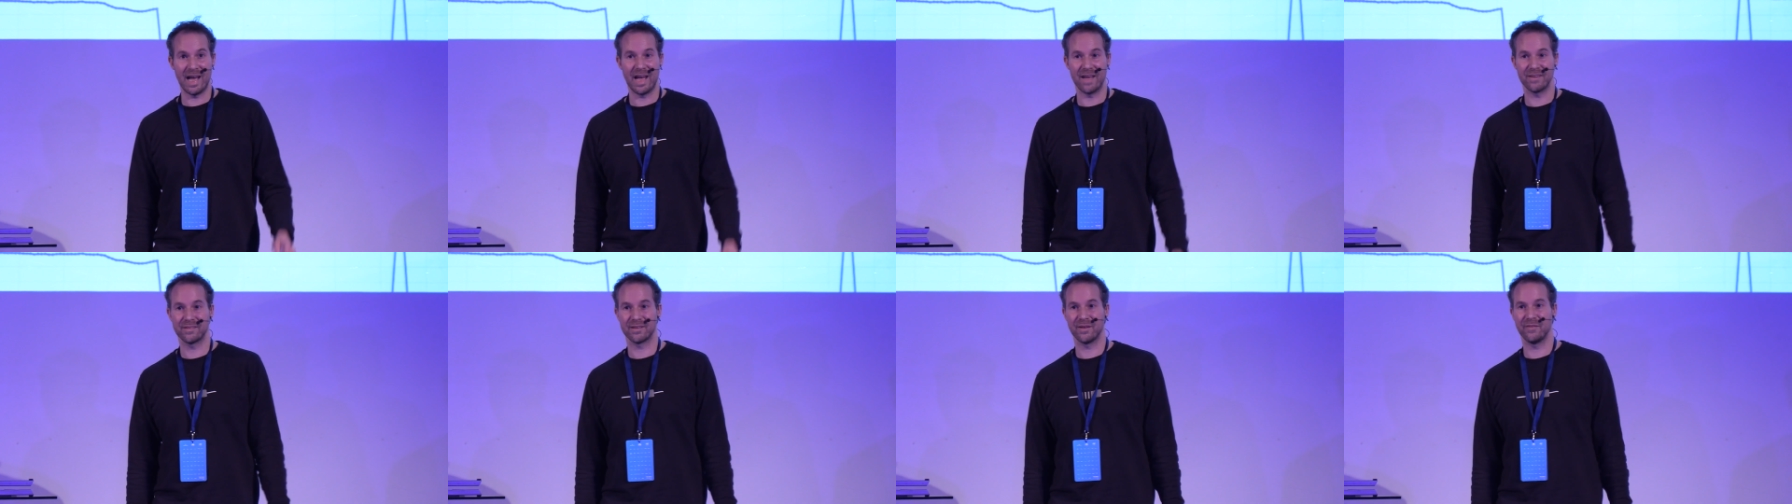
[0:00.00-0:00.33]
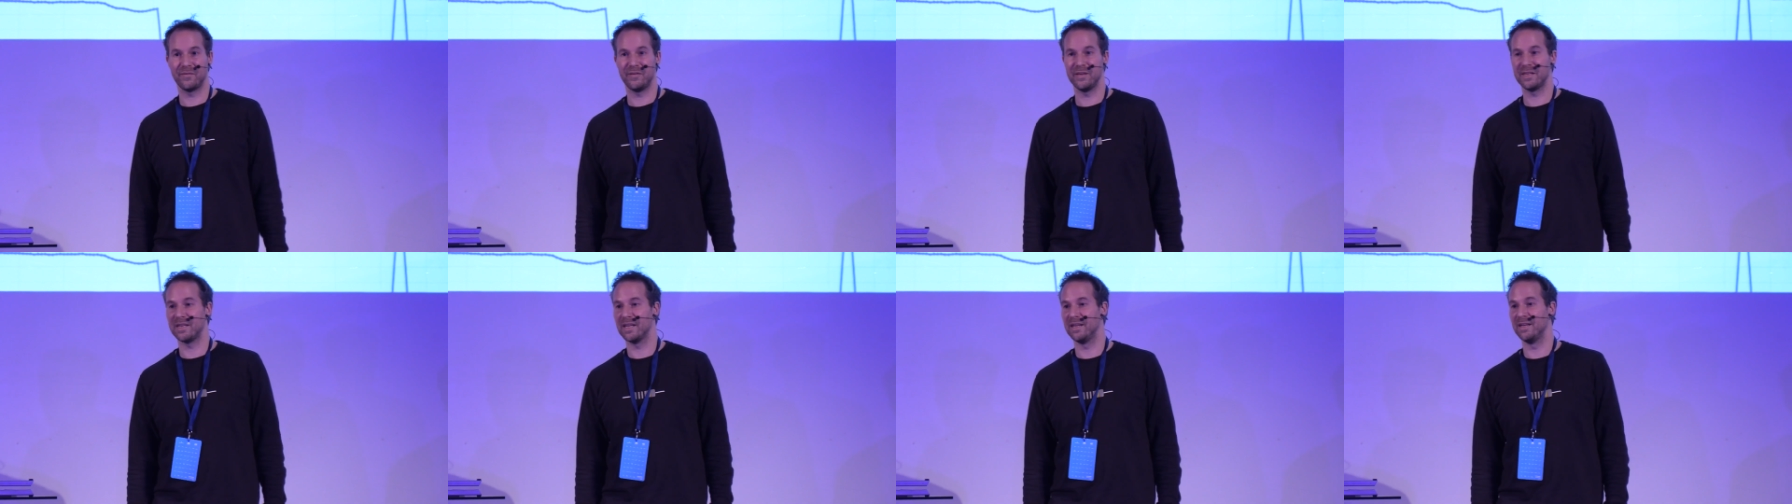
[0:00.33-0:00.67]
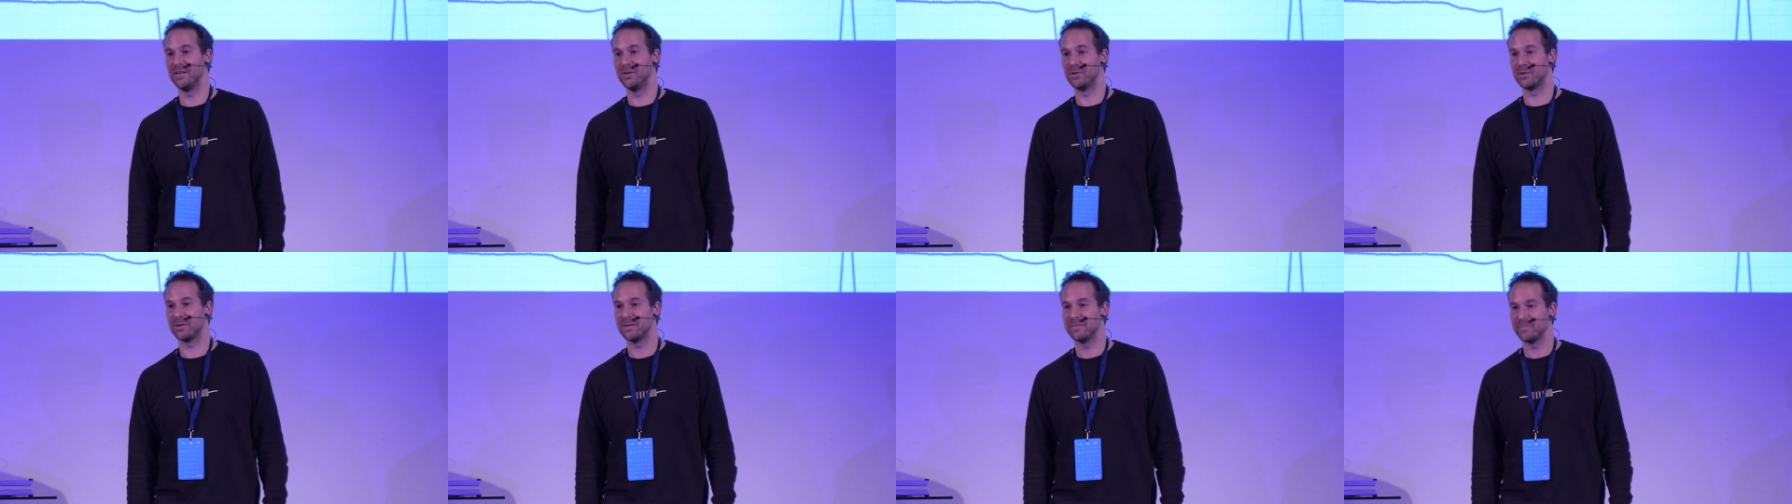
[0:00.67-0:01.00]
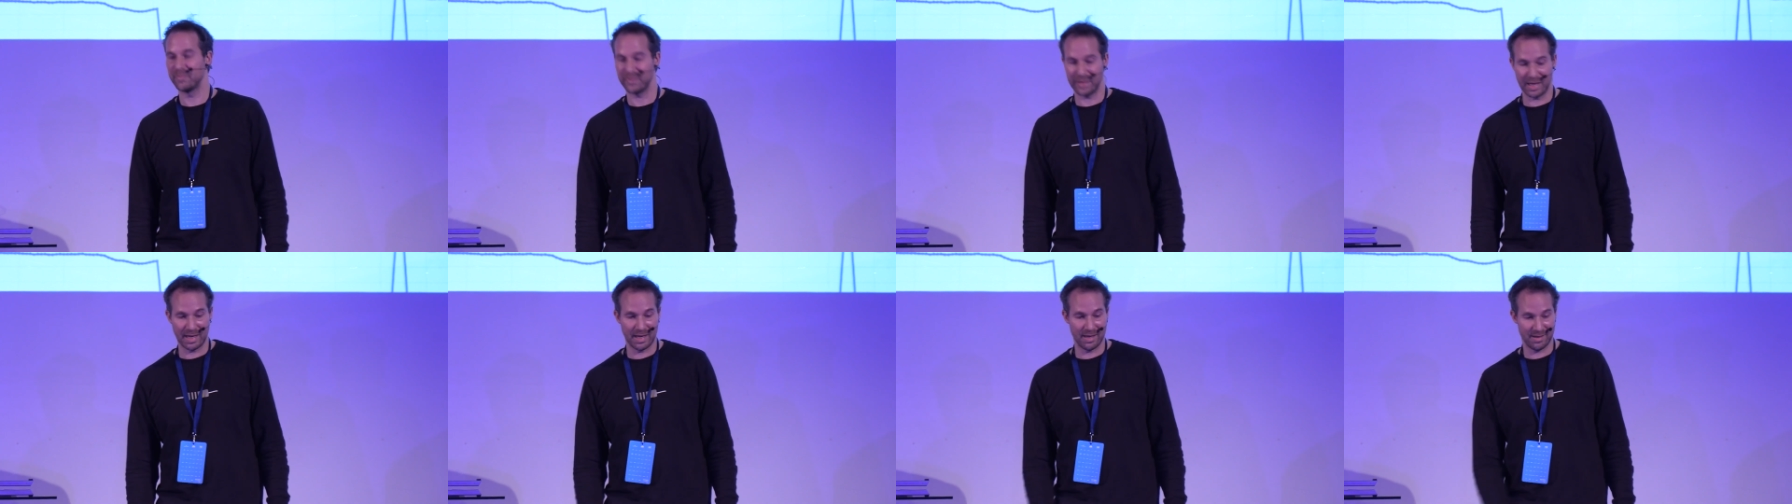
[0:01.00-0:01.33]
ask if he can look.
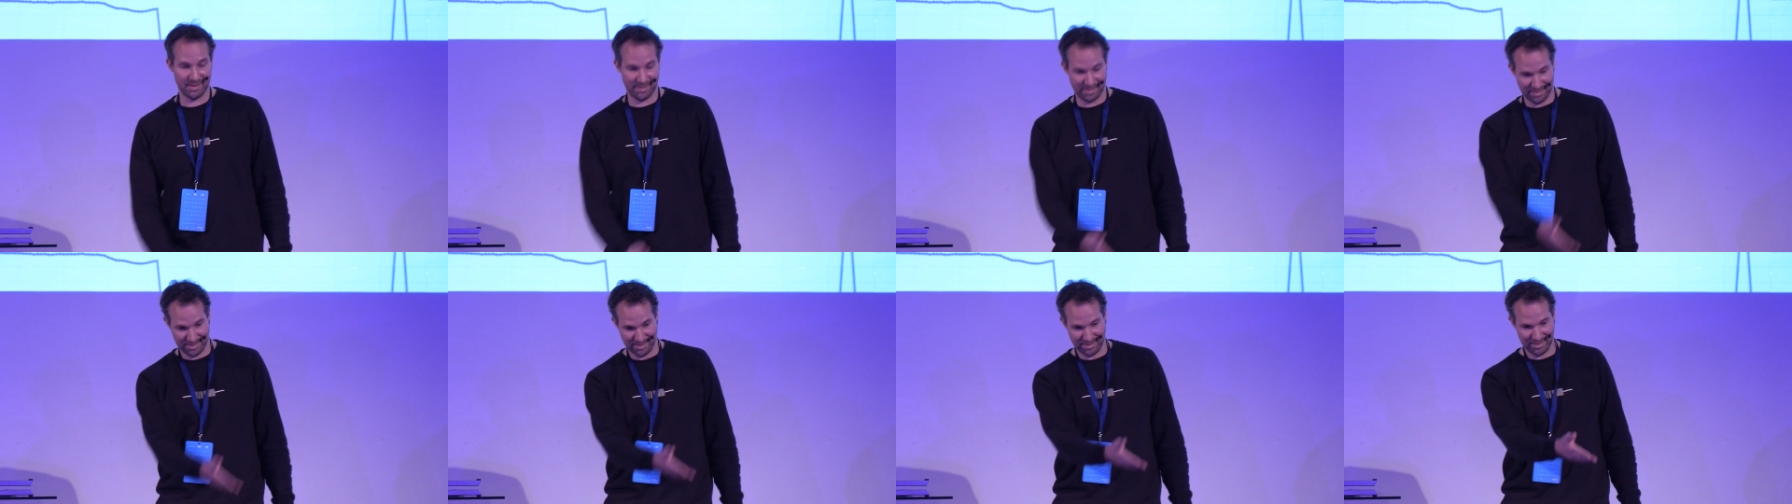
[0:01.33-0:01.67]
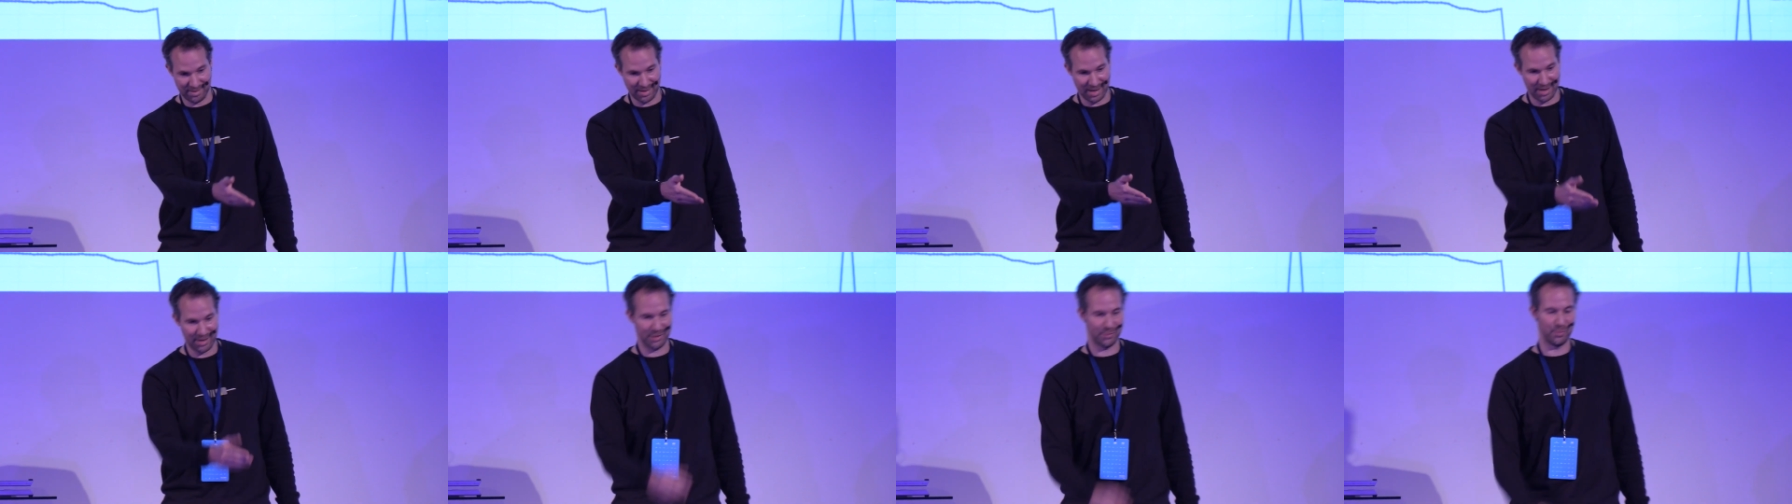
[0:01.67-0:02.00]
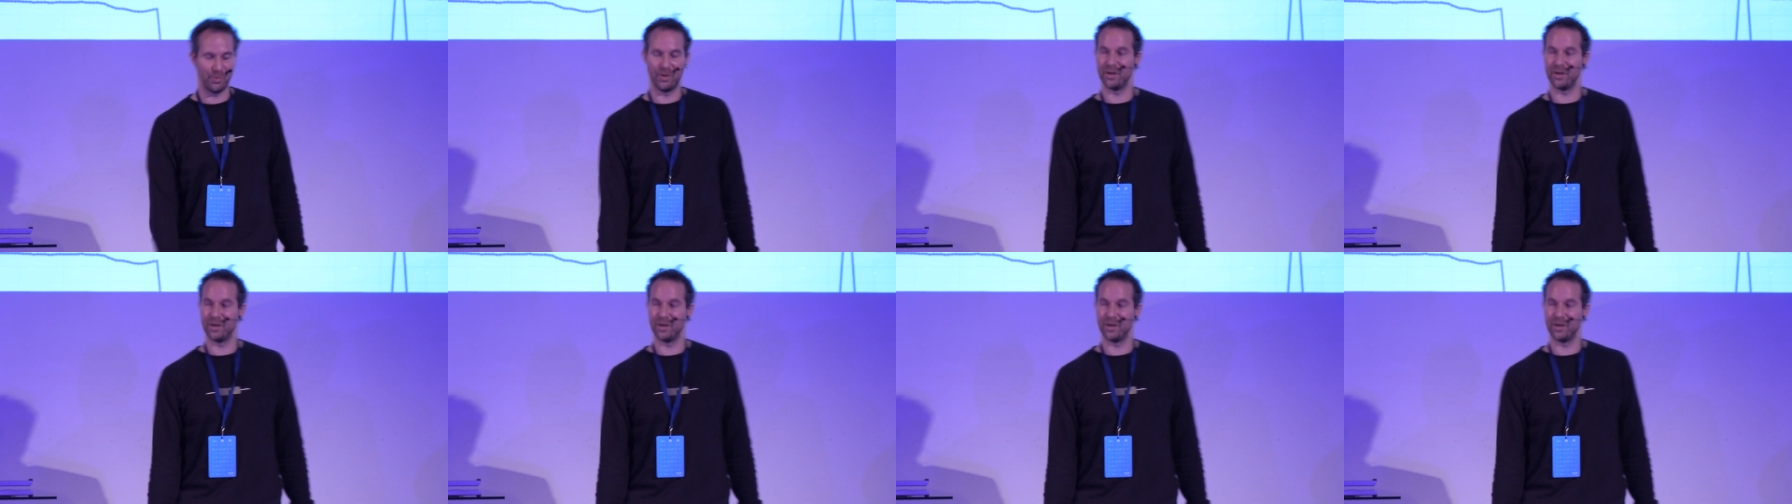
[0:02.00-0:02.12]
And there it